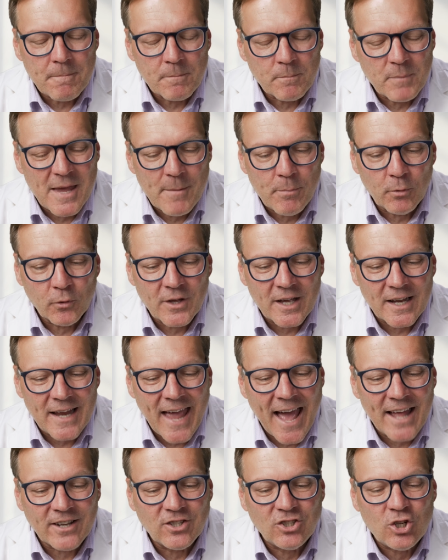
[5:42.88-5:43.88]
people that
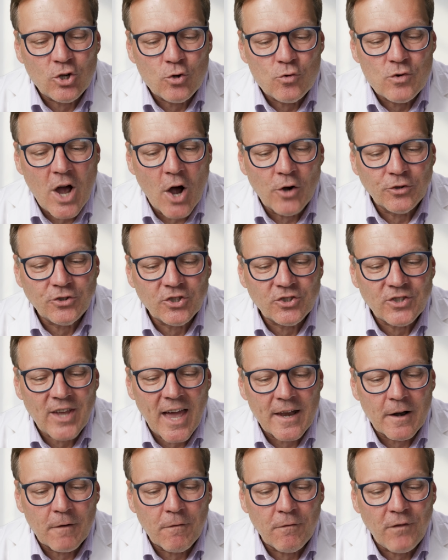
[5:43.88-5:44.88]
had 2 doses
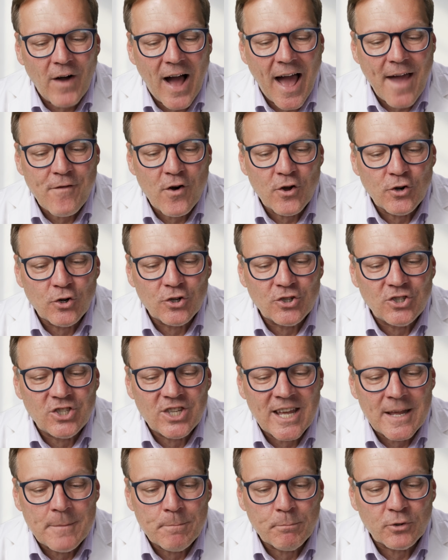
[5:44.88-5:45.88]
had a
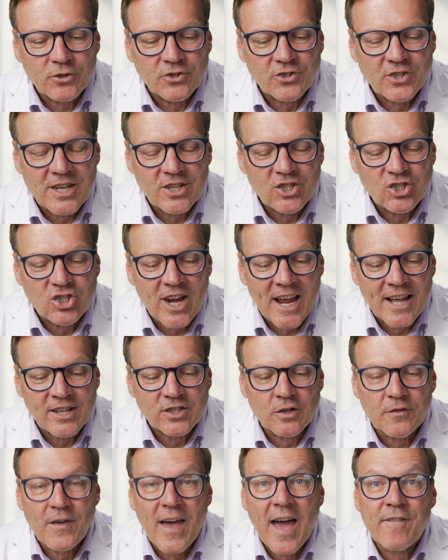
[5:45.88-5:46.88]
510%
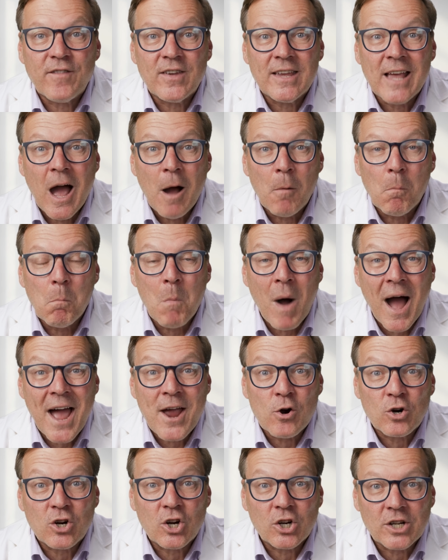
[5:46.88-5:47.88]
chance of having
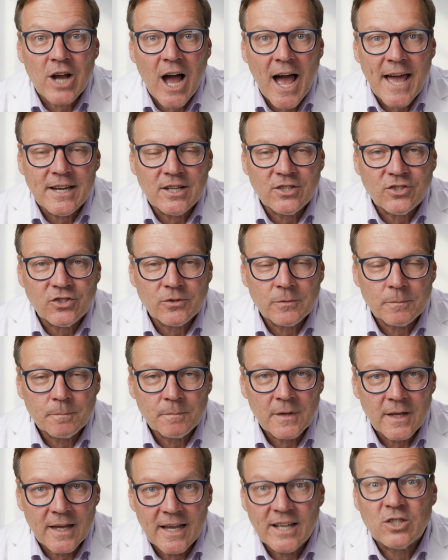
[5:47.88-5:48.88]
myocarditis.
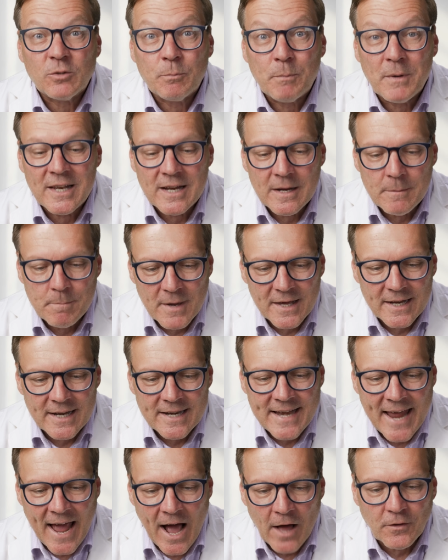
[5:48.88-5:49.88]
It's been admitted
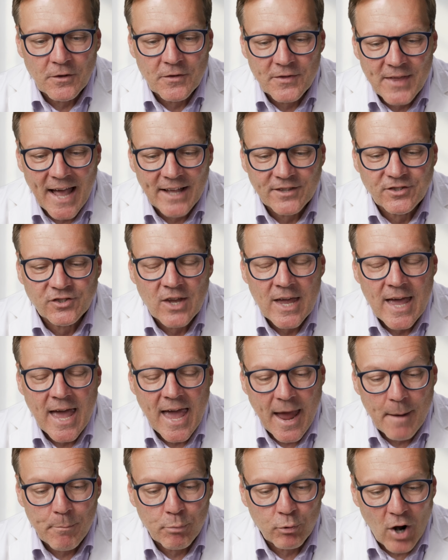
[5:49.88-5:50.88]
now that that's
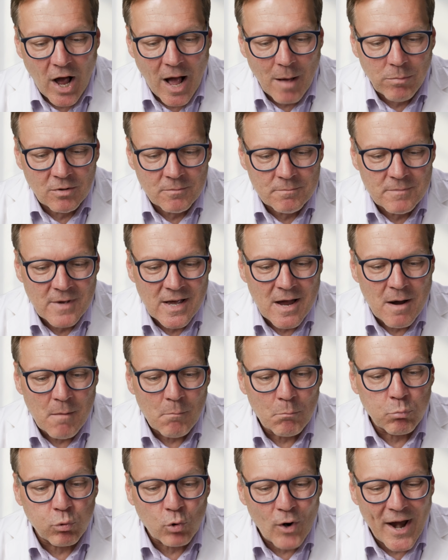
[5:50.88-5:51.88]
a problem.
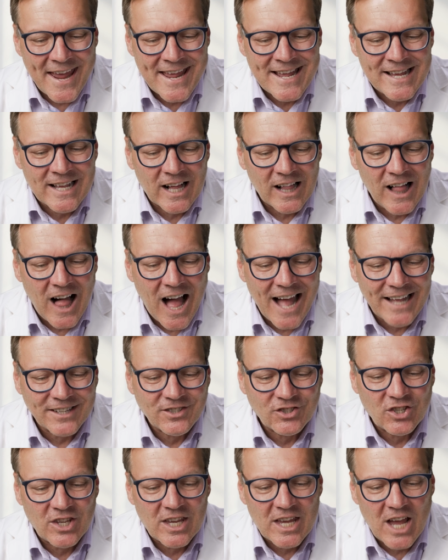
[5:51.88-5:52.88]
Brain
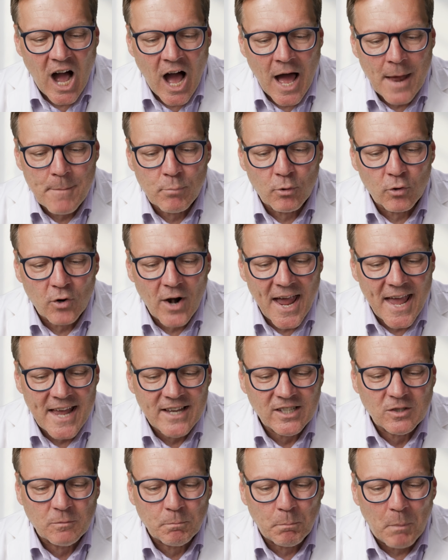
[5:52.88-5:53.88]
clots, Guillain-Barré,
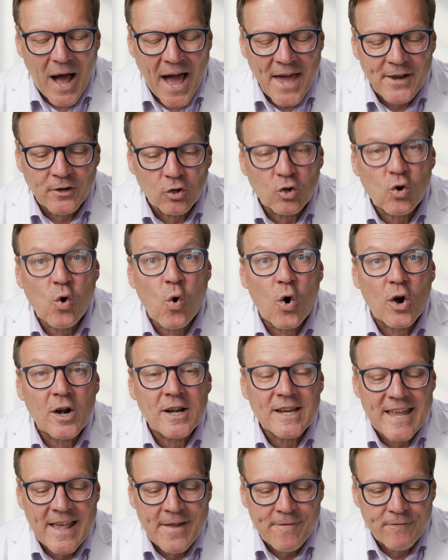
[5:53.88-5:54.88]
spinal
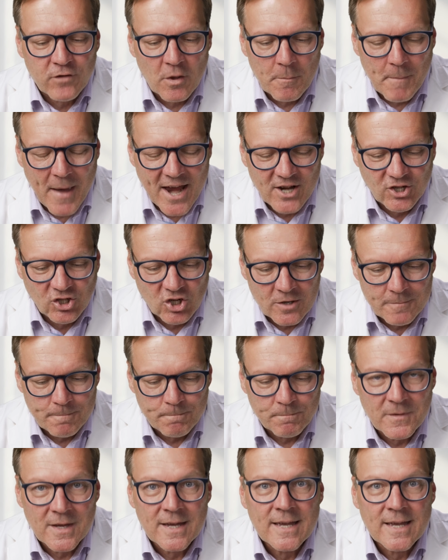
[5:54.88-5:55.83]
cord inflammation.